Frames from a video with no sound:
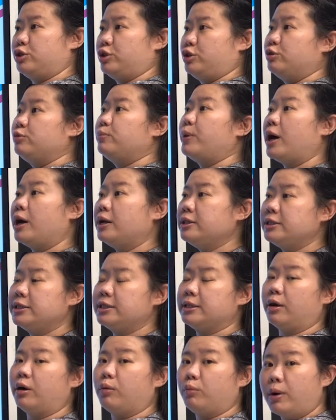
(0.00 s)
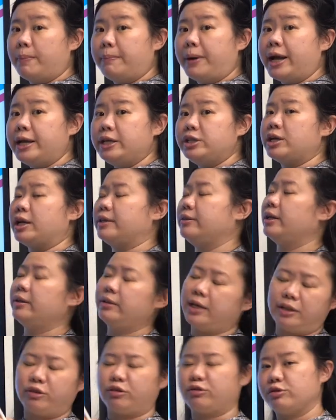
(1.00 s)
2 parts on one page and
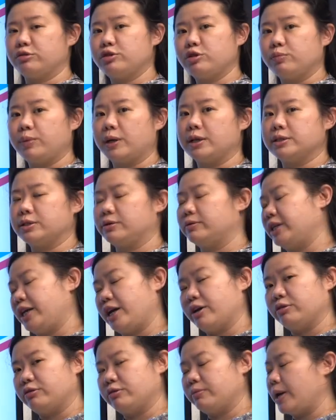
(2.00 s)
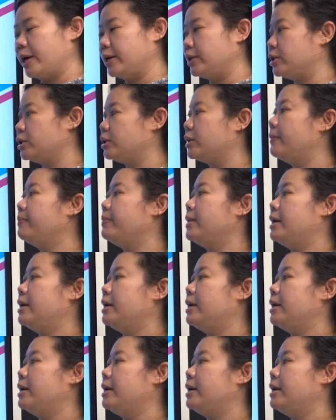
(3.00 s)
then another 2 parts on the other page.